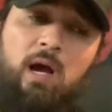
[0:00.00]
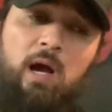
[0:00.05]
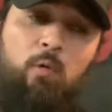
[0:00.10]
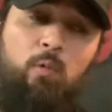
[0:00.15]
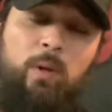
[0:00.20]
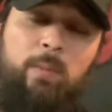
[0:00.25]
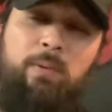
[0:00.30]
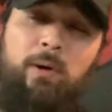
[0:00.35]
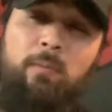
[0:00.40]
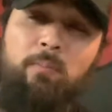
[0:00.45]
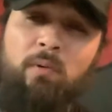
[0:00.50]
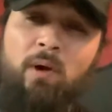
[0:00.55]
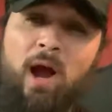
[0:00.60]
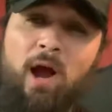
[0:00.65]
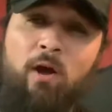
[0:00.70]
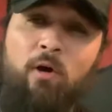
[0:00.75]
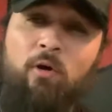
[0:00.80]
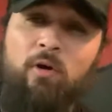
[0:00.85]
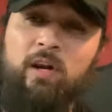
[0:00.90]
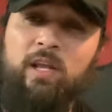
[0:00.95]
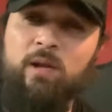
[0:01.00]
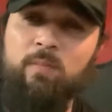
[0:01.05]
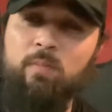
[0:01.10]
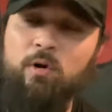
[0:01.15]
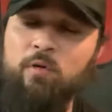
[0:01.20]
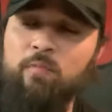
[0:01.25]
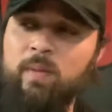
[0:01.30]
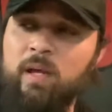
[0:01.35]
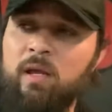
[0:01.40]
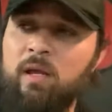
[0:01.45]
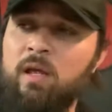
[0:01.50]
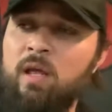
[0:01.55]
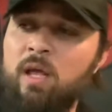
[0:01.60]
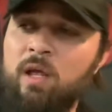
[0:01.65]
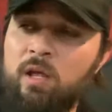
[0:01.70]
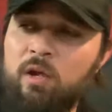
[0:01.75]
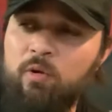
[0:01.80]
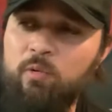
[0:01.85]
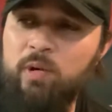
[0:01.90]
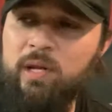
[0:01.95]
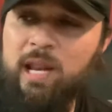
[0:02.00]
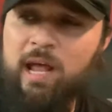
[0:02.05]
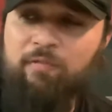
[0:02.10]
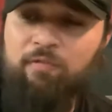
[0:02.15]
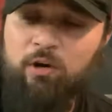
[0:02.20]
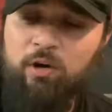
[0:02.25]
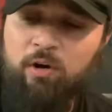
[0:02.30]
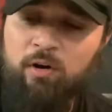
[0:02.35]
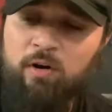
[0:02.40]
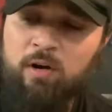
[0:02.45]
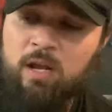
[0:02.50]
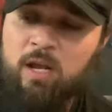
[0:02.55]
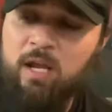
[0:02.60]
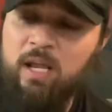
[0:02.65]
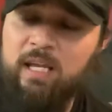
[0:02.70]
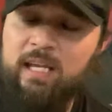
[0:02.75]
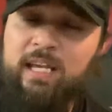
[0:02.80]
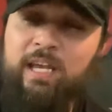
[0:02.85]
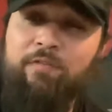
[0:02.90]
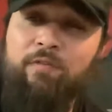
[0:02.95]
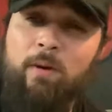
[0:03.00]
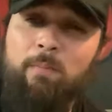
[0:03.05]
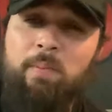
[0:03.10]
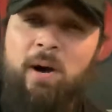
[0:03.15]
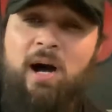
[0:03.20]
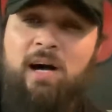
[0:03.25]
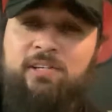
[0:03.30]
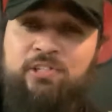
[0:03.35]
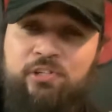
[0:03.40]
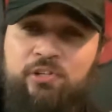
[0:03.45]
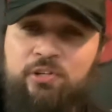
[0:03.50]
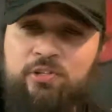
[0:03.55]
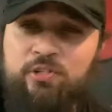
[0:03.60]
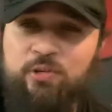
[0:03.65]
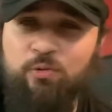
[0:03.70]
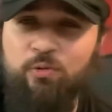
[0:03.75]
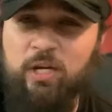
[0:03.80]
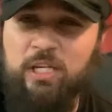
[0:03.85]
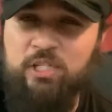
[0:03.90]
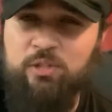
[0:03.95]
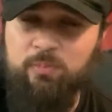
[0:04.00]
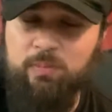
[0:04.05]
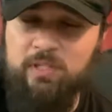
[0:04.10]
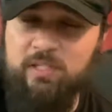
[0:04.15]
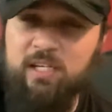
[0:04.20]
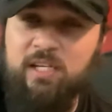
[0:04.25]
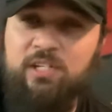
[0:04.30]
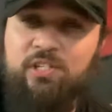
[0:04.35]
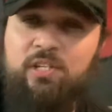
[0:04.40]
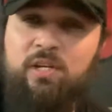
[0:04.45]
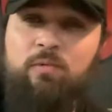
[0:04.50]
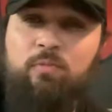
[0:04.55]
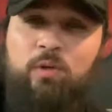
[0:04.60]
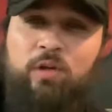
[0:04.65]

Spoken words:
We put priority in movement. We never give up posture to reach position.